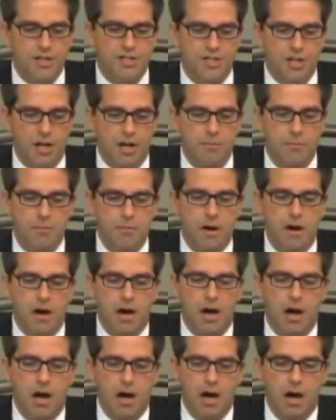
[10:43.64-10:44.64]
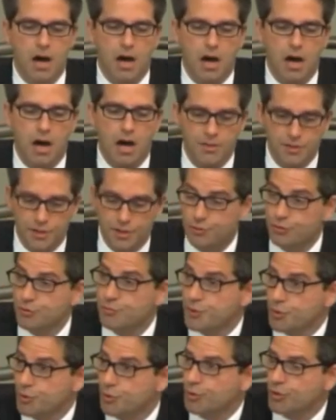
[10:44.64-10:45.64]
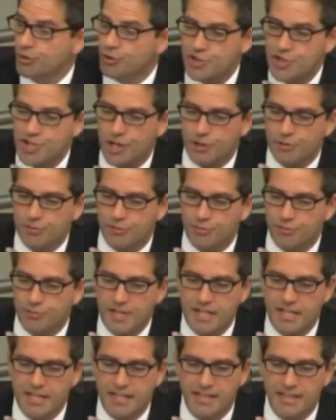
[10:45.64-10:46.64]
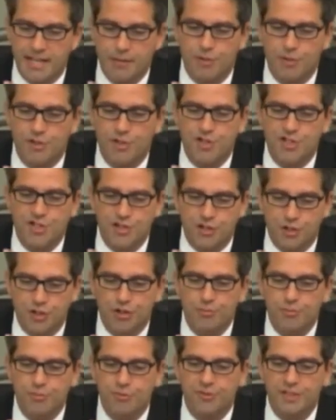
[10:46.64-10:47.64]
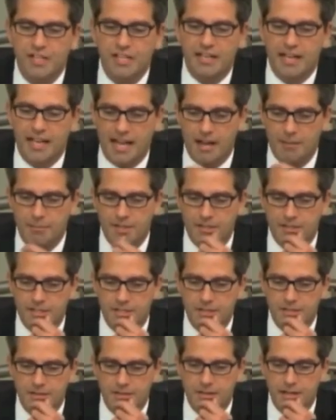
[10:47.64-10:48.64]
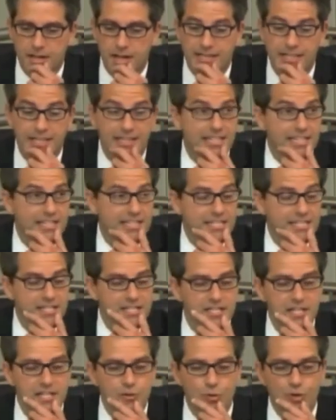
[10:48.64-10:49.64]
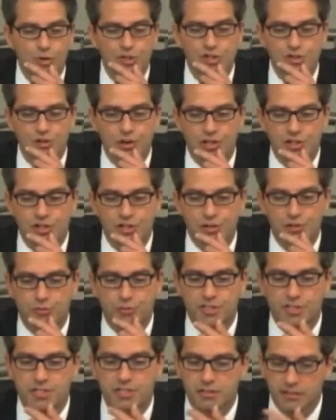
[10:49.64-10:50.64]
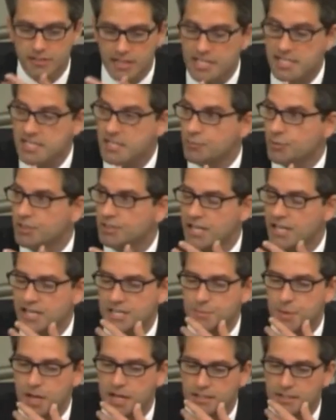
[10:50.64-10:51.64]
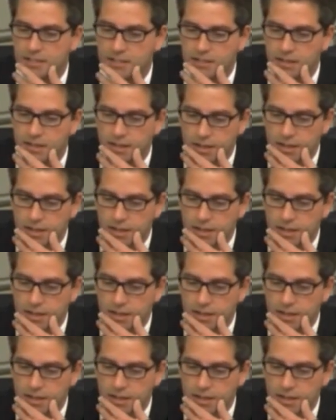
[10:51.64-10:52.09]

Some on the group tour shared with me they were disturbed with the encampments and that the existing wood structure was less than what they expected.